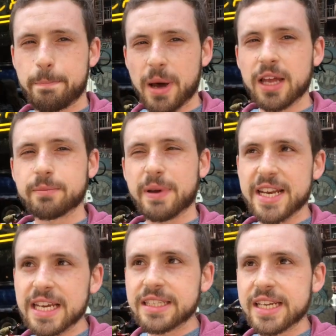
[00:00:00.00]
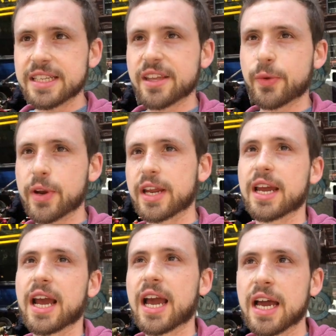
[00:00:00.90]
But by 1983,
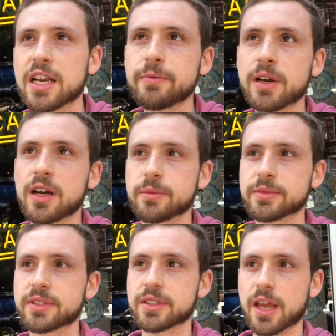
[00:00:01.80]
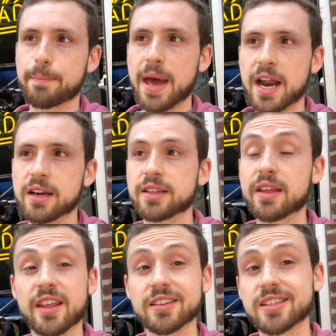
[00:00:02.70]
it kind of becomes apparent
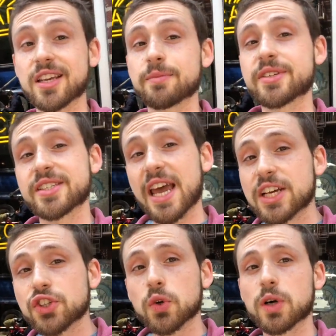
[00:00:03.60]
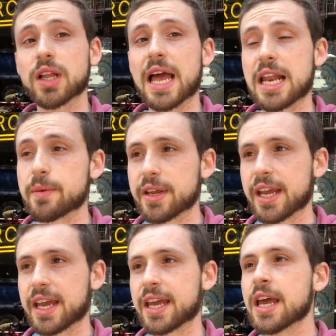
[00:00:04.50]
that there's some sexual
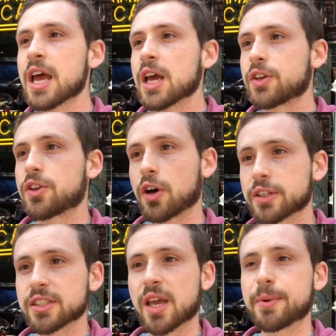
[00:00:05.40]
element here. Doctors,